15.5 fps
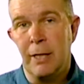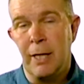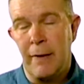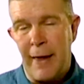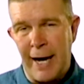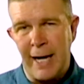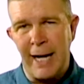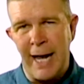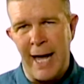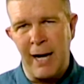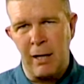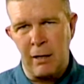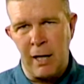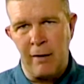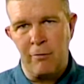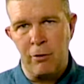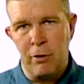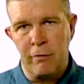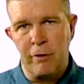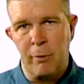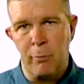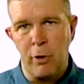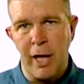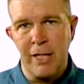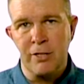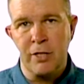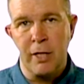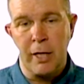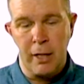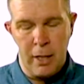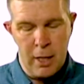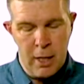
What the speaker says: and that can add a level of complexity.